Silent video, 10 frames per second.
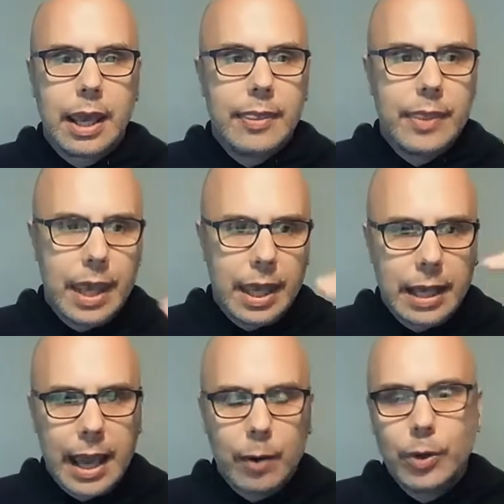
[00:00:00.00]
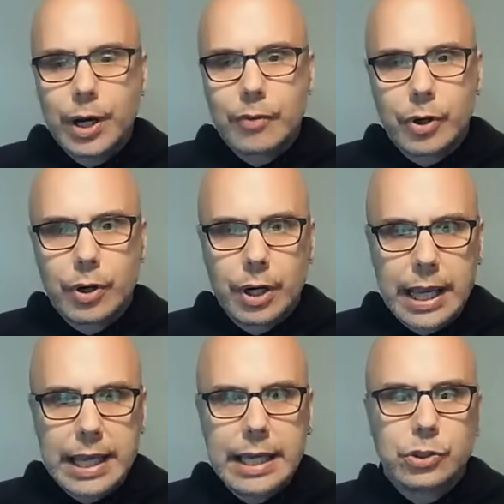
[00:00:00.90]
and then at
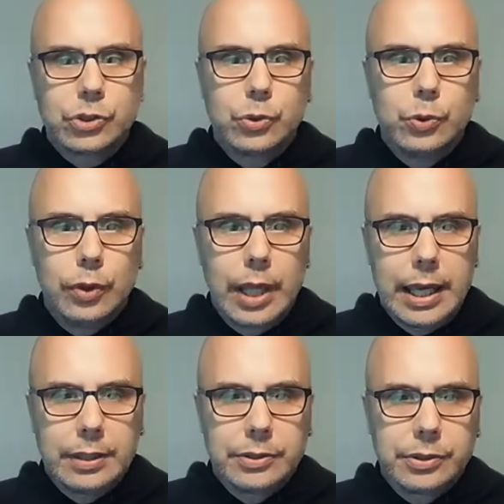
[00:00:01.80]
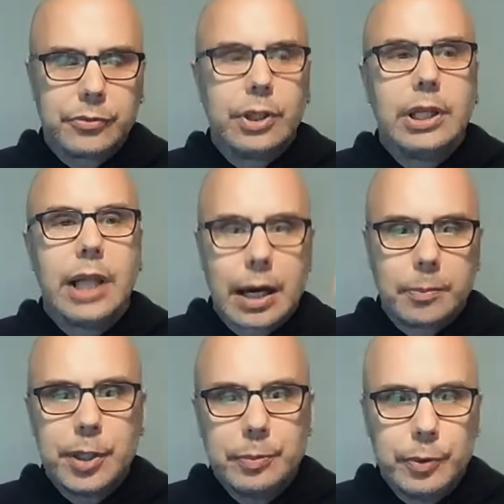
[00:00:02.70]
whatever age school ends, and for a lot
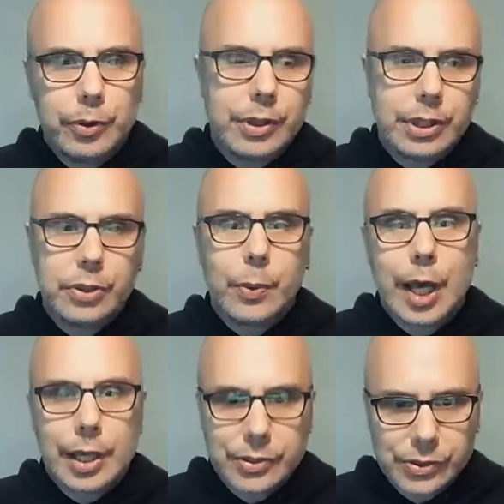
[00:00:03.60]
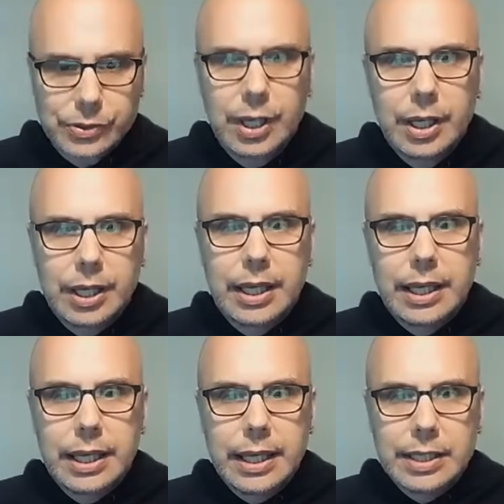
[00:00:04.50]
of people in the US,
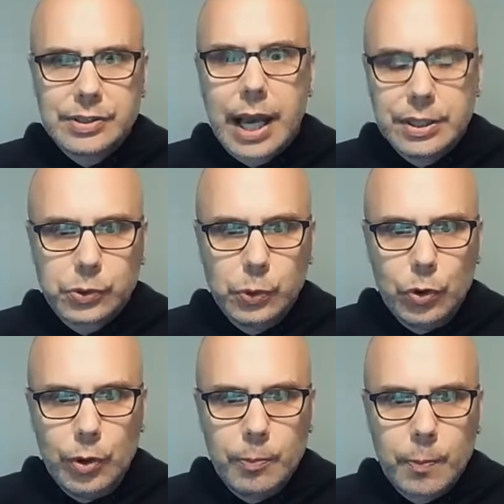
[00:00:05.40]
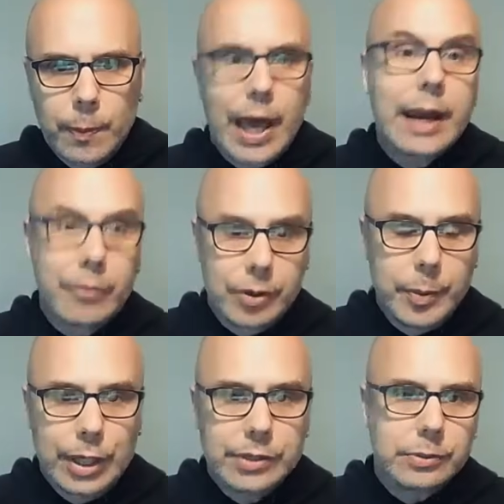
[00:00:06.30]
it's high school. Not
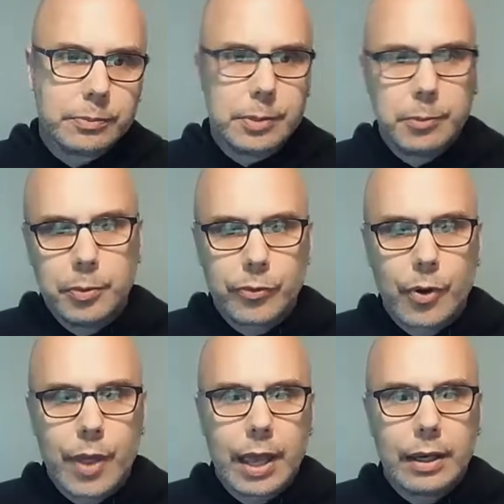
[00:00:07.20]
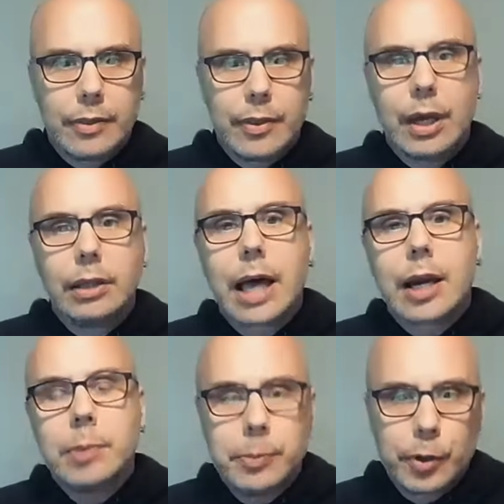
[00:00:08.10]
everybody, some people before that. And then a
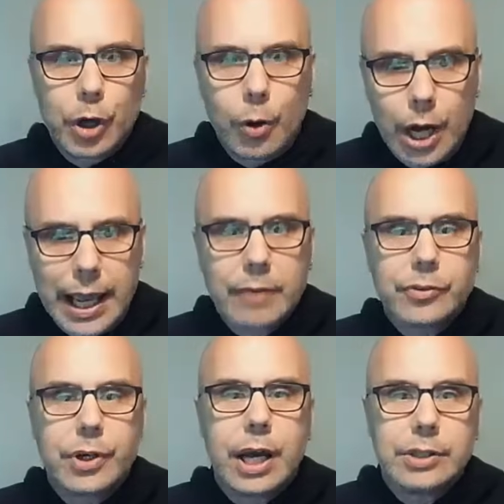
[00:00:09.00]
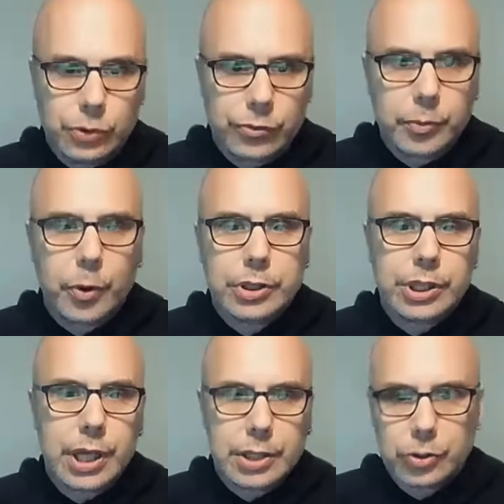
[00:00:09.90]
lot of people go on after high school for more
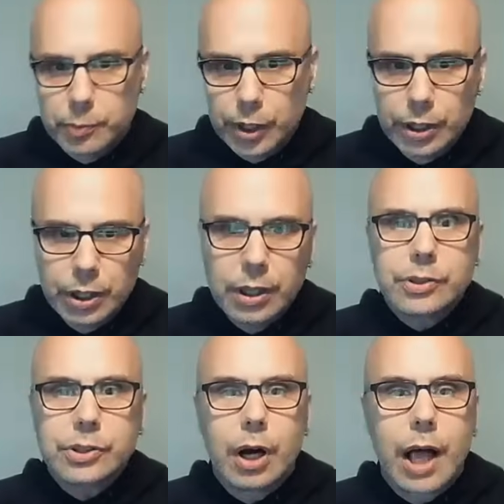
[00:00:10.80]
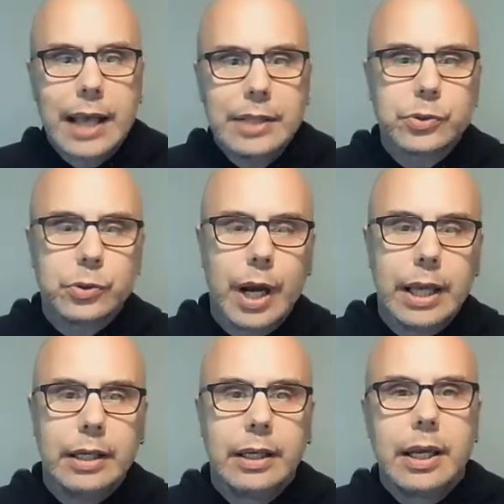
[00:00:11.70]
education, but let's call high school,
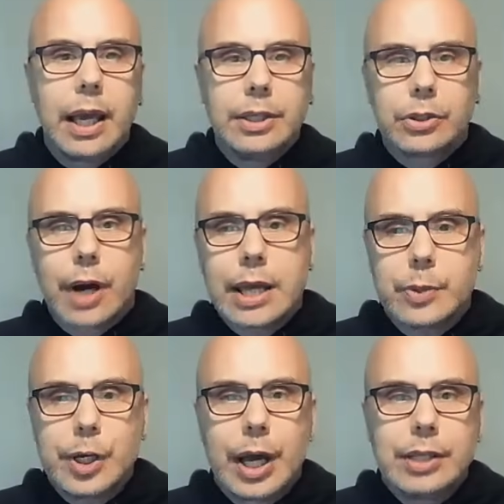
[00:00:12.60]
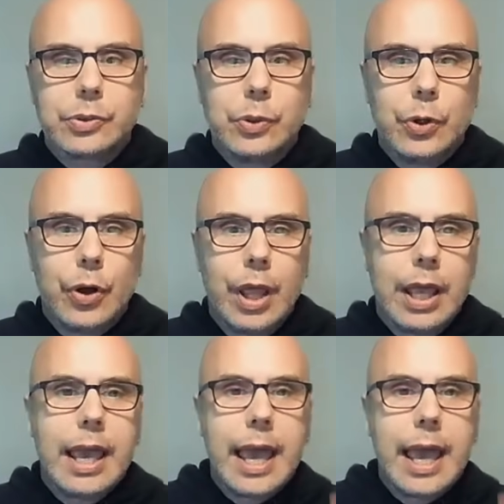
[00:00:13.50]
right? And you graduate high school,